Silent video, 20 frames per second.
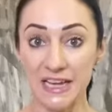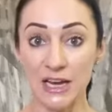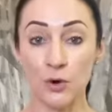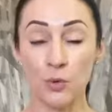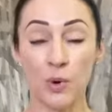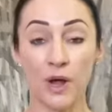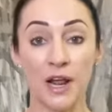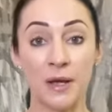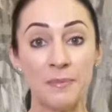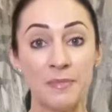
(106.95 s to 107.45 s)
And
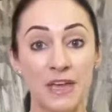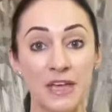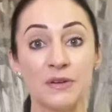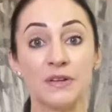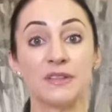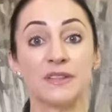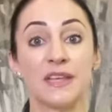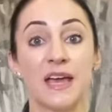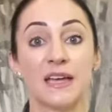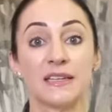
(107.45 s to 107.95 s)
what I mean
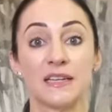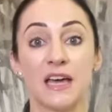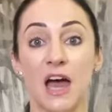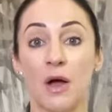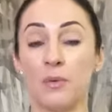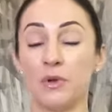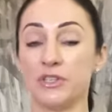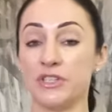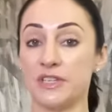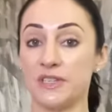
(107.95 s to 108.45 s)
with that,
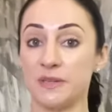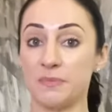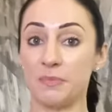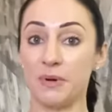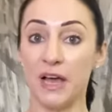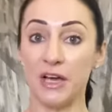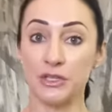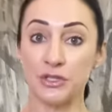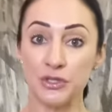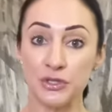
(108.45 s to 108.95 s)
I will just
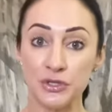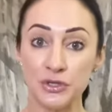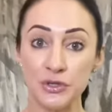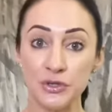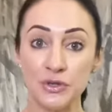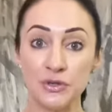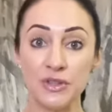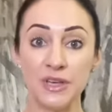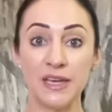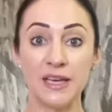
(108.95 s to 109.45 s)
apply
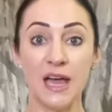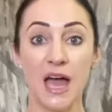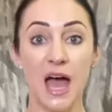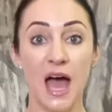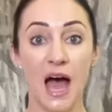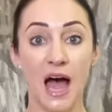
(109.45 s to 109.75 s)
soothing,